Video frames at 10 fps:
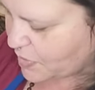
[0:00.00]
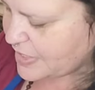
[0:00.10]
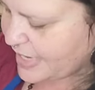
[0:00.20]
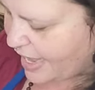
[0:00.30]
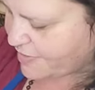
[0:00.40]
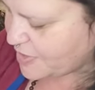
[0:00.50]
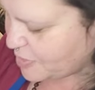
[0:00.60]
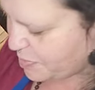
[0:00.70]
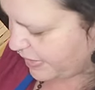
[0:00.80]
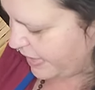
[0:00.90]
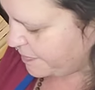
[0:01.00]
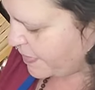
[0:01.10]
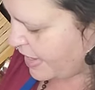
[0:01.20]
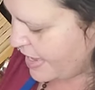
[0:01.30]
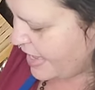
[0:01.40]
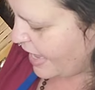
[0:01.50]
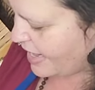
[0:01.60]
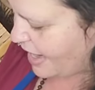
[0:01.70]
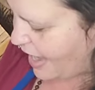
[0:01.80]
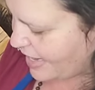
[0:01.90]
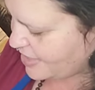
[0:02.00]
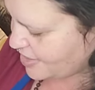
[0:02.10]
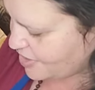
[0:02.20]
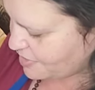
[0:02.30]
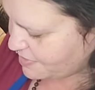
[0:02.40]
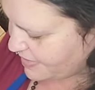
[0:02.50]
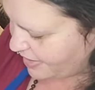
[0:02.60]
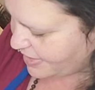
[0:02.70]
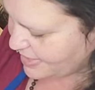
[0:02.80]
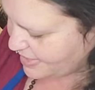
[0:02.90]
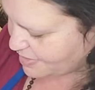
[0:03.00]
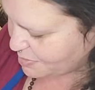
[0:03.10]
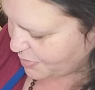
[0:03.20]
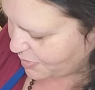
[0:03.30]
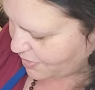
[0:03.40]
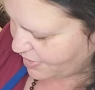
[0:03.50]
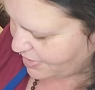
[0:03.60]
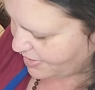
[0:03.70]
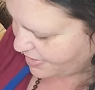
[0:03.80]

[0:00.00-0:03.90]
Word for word: folded in half and split it. And I just do a very simple